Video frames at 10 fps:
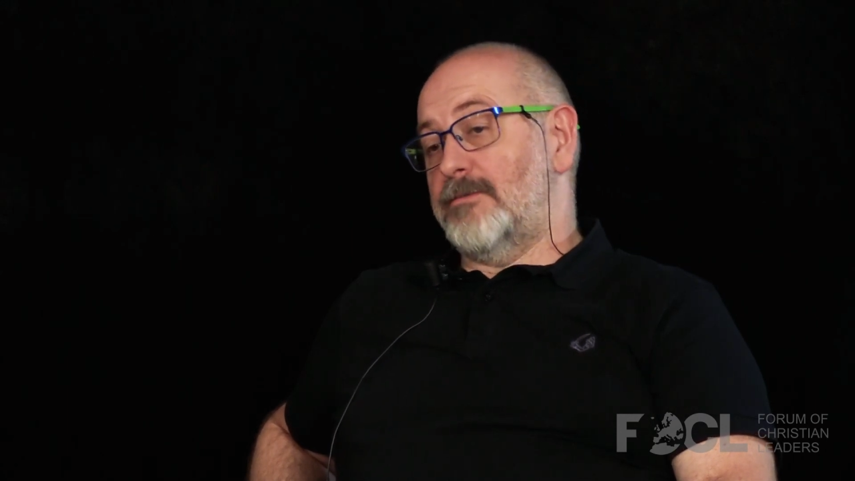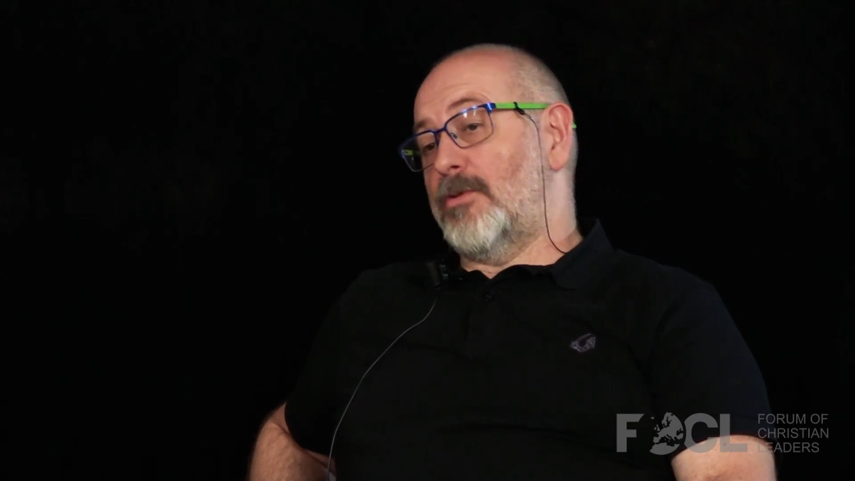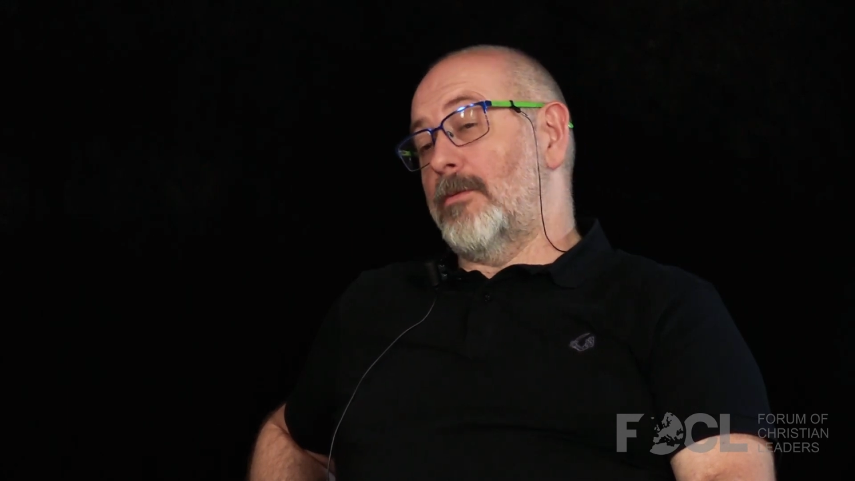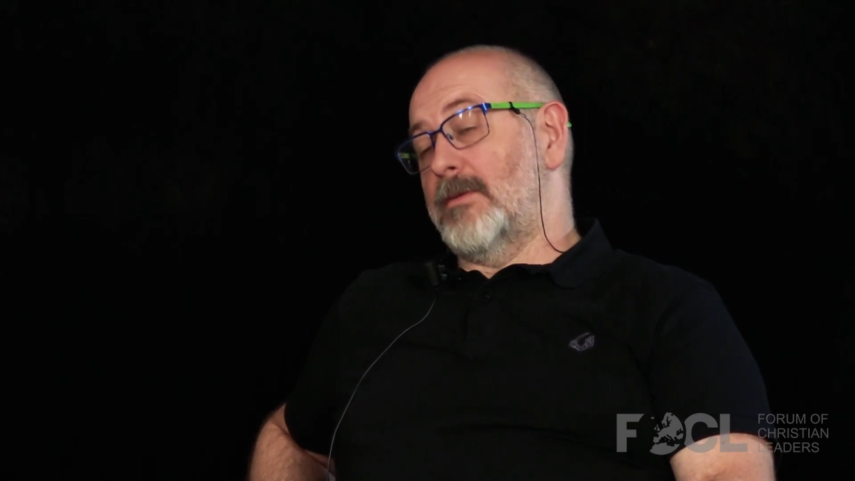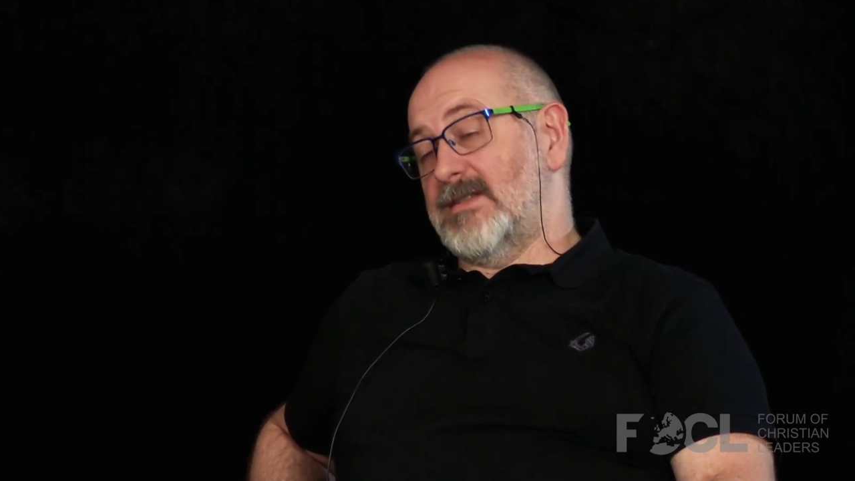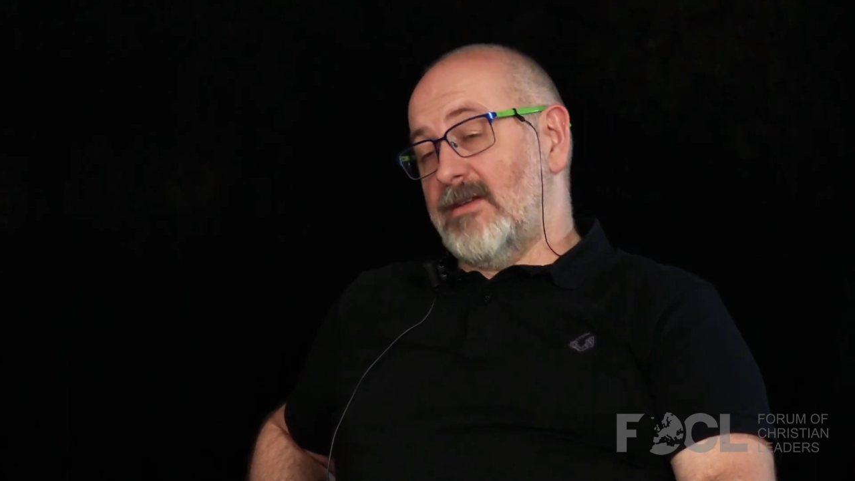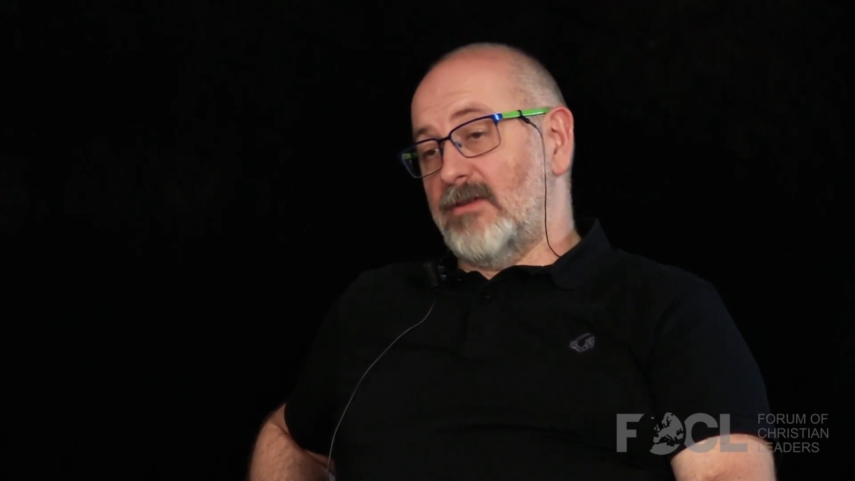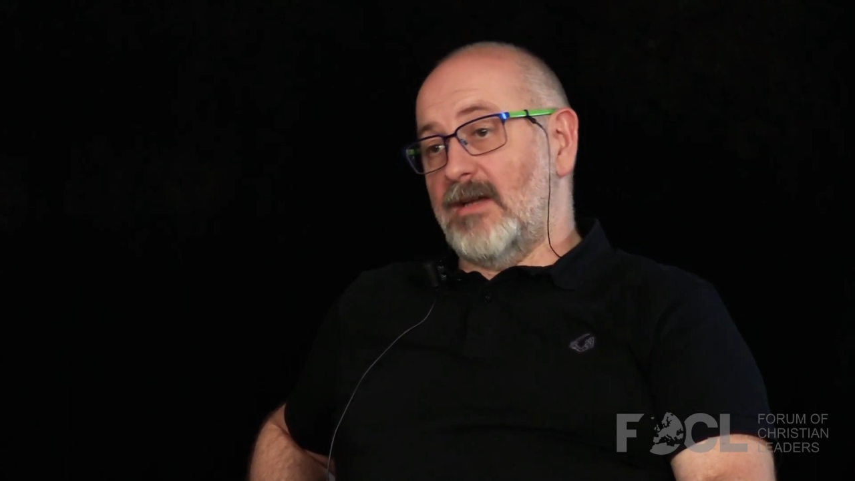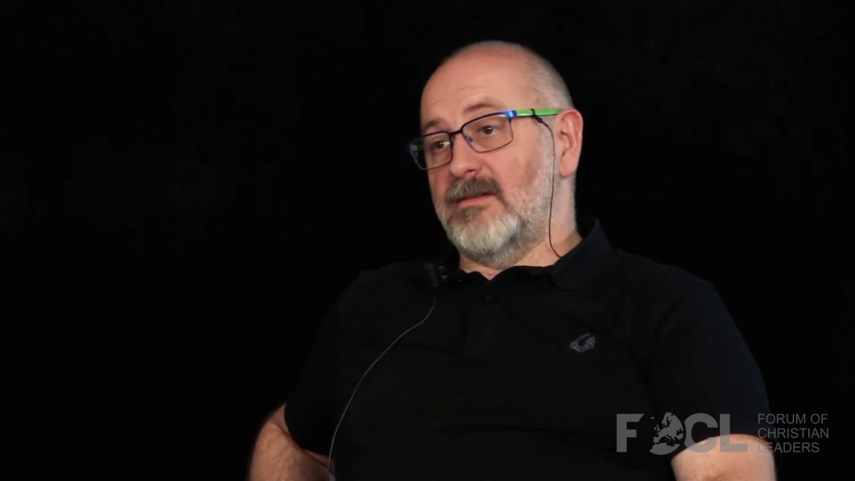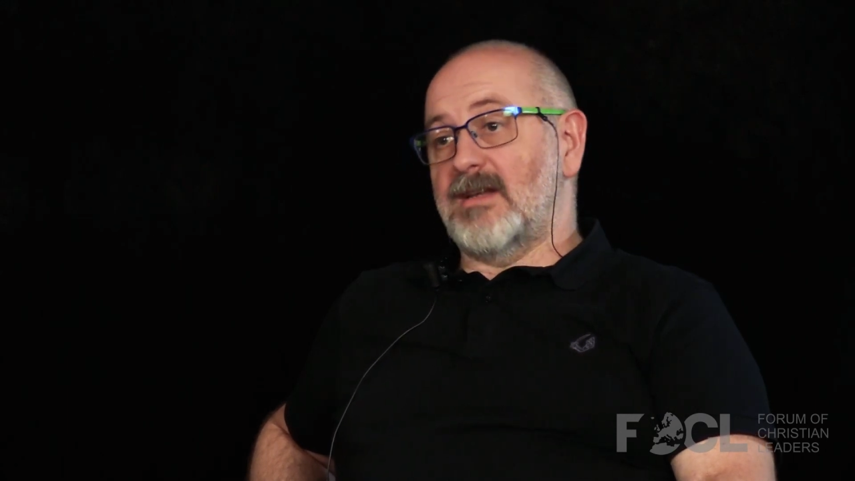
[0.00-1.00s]
probably
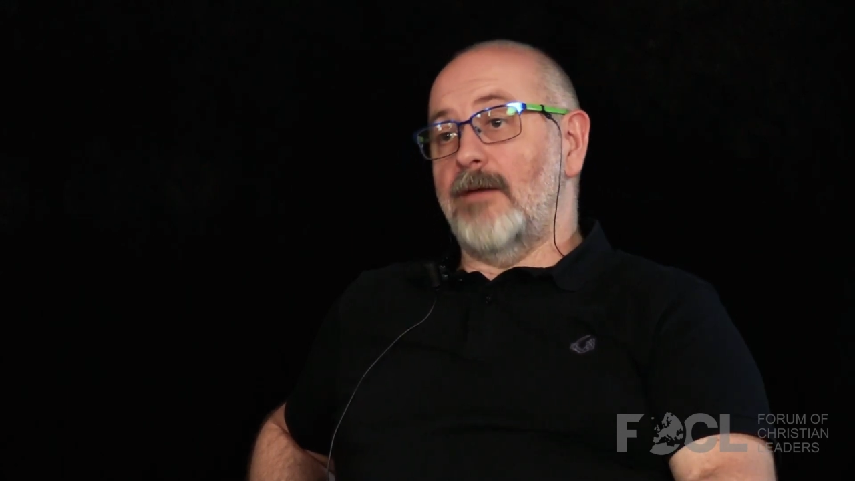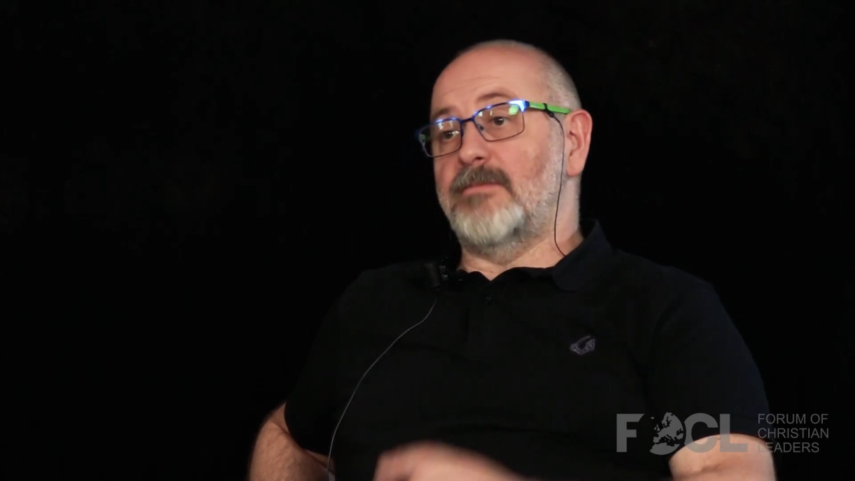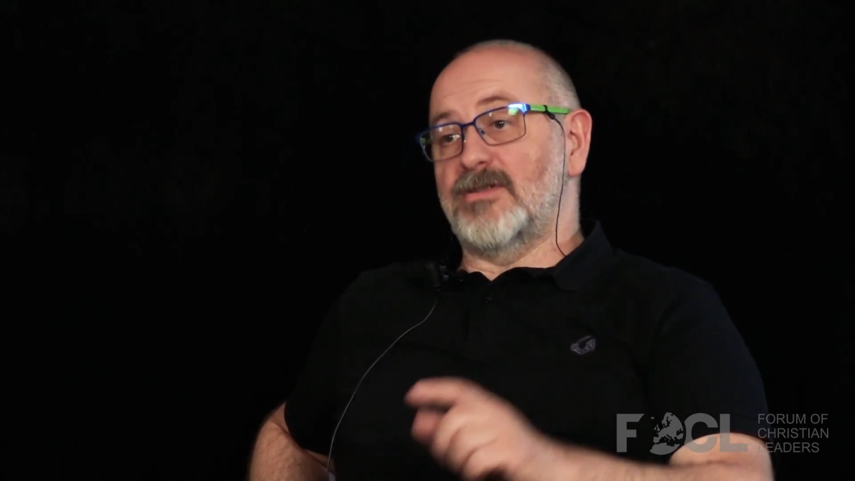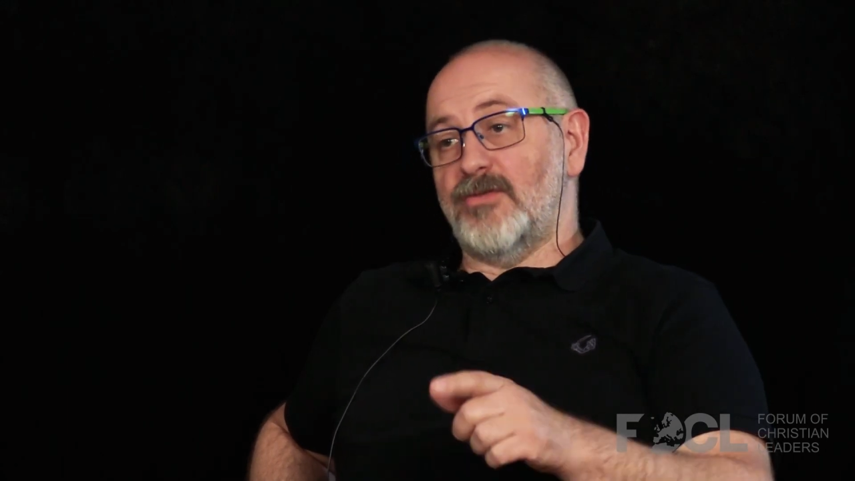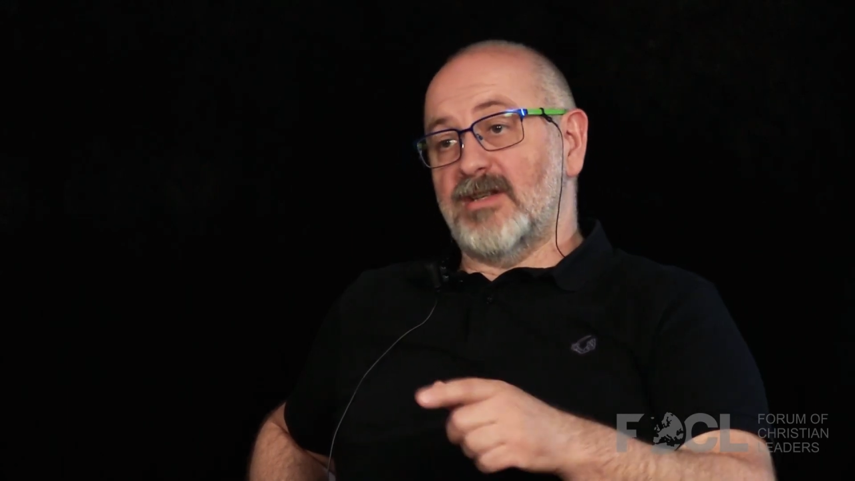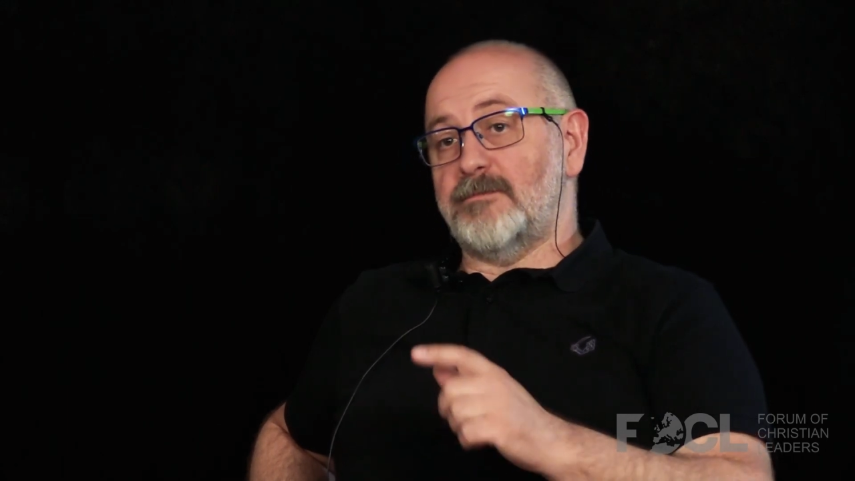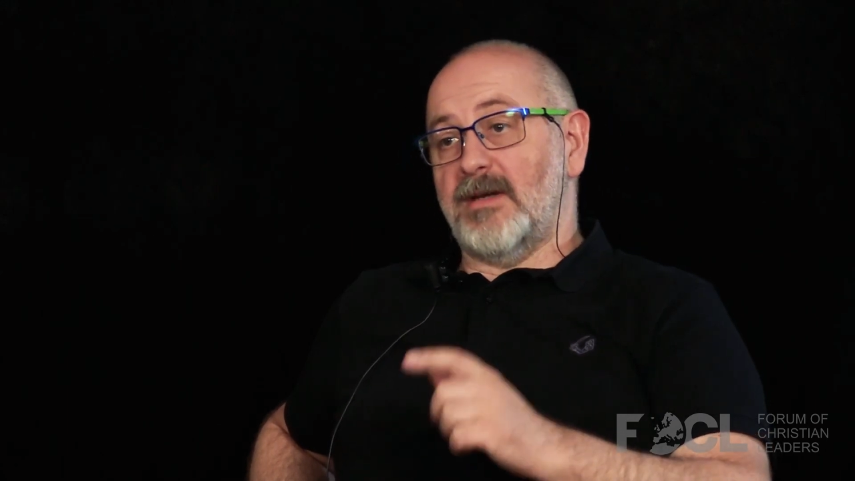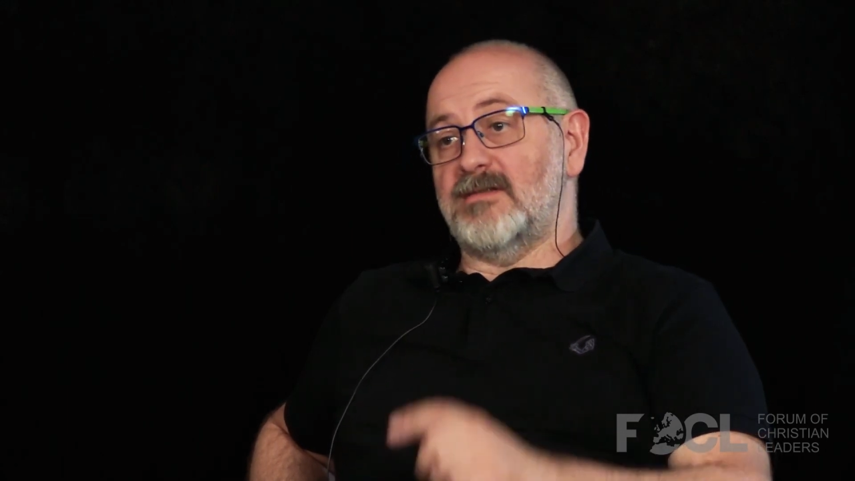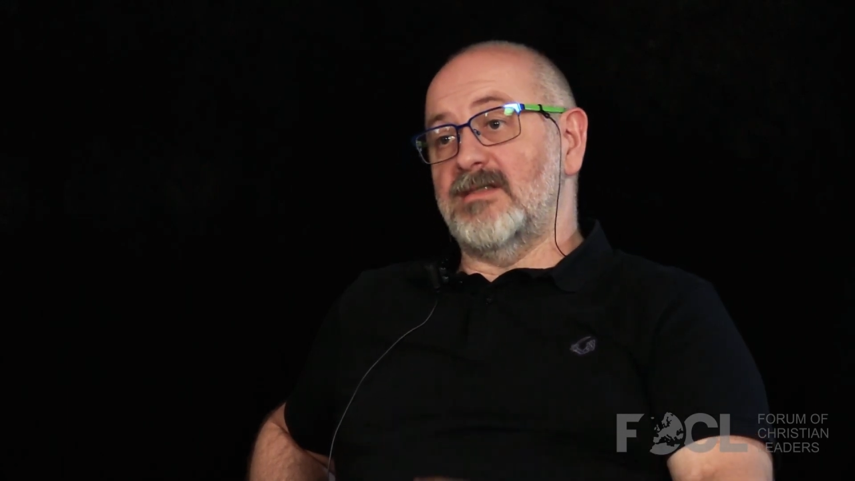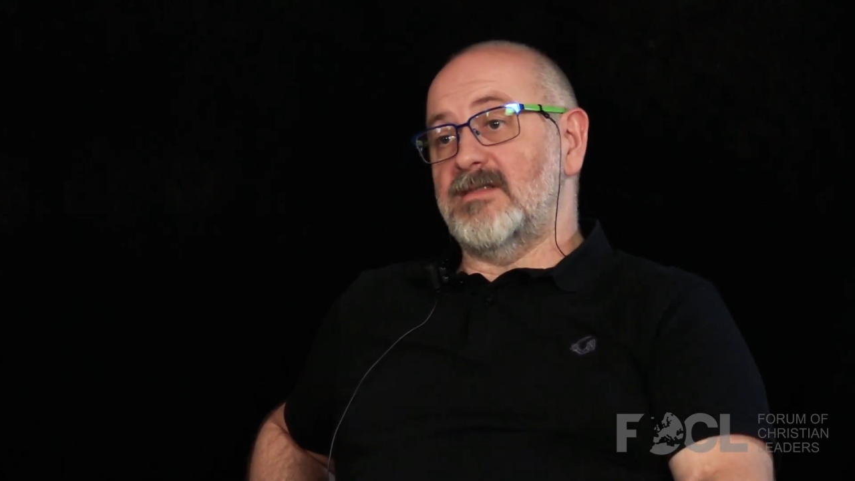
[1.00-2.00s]
700 campers we
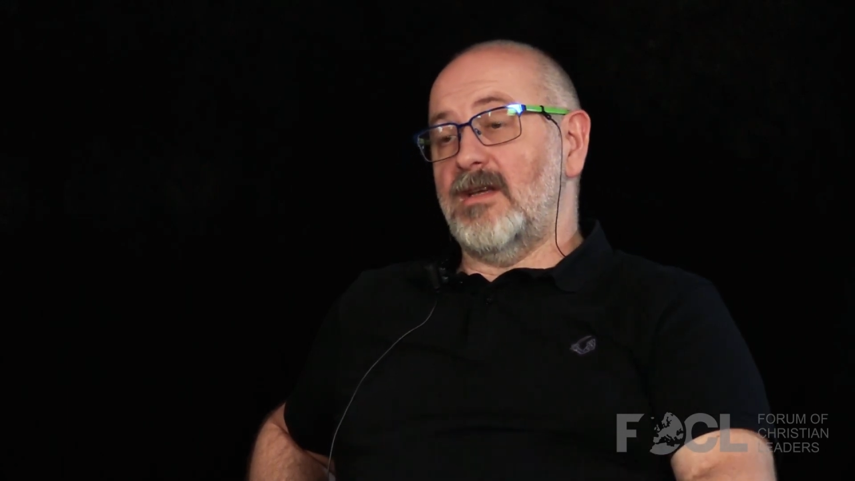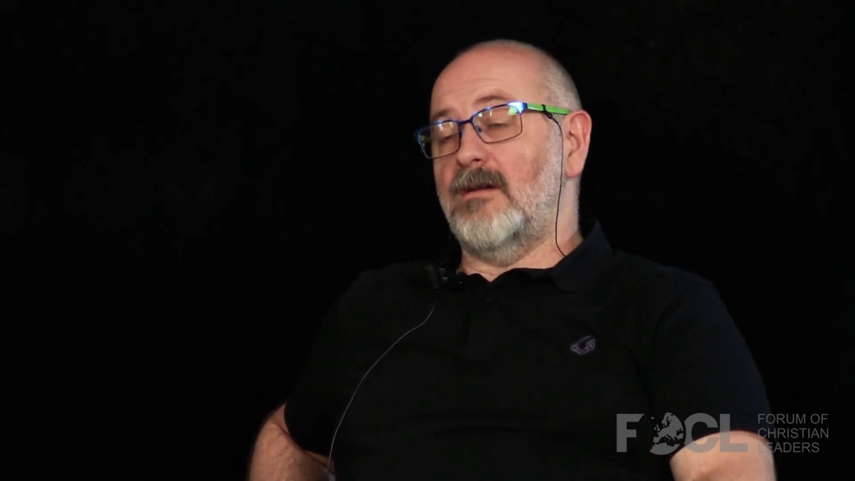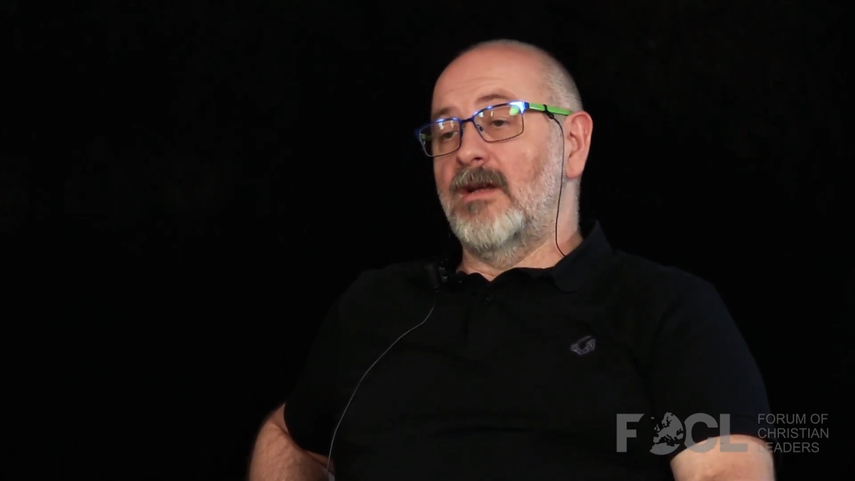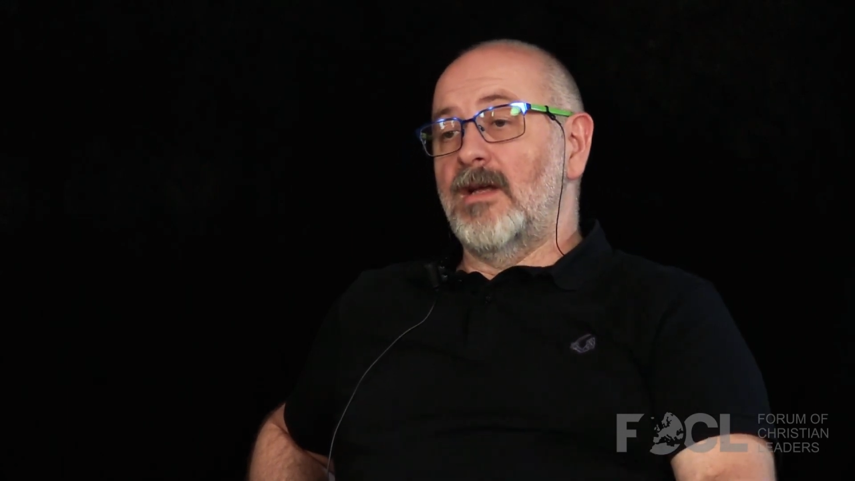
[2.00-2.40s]
expect this year.